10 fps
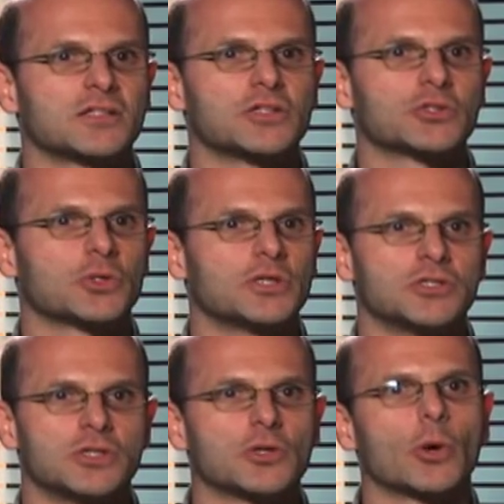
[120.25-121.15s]
industry is
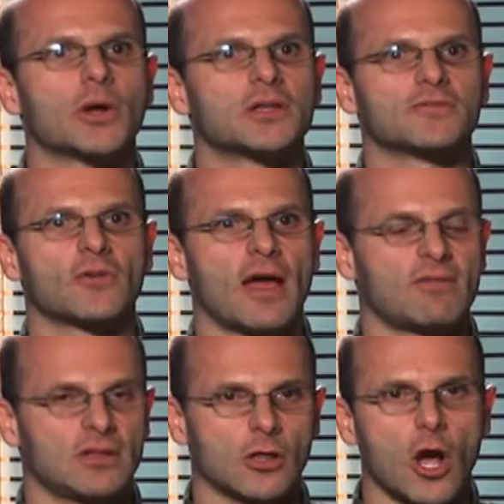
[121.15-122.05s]
notorious for
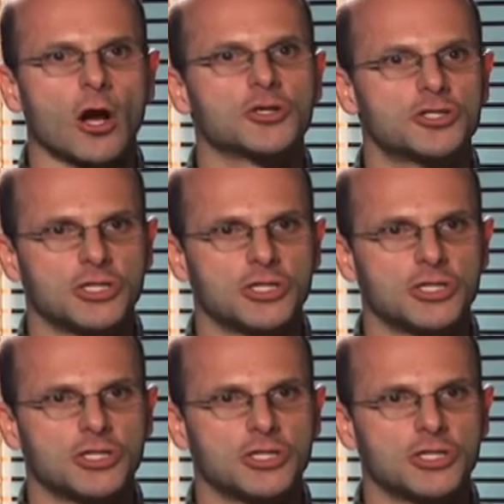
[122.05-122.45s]
having large